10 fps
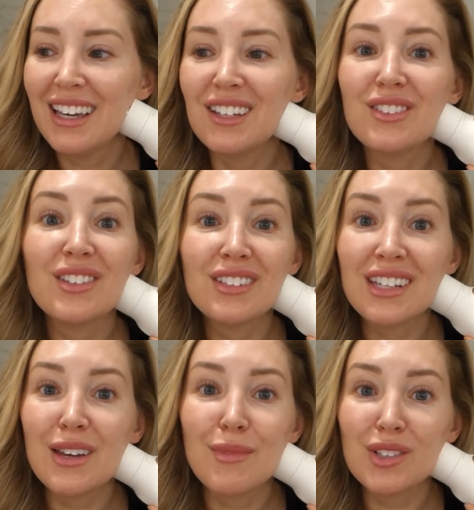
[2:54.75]
it's the
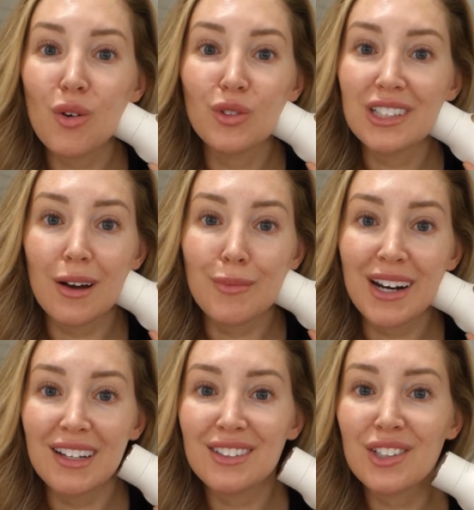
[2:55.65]
same as holding up an
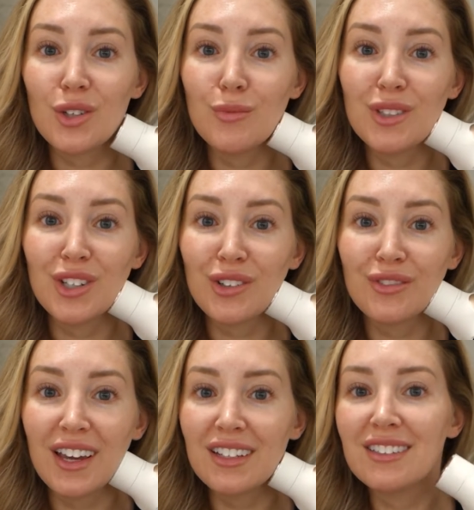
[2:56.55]
ice cube to your
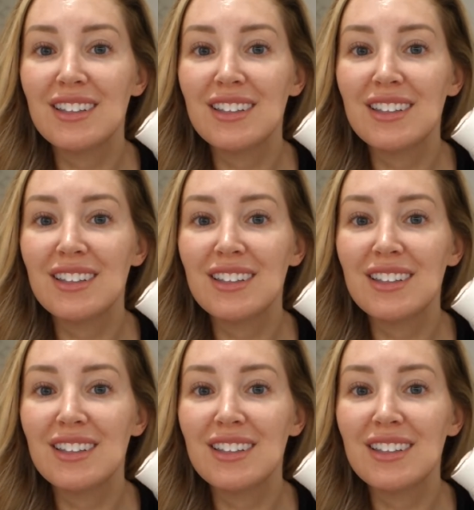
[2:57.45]
face.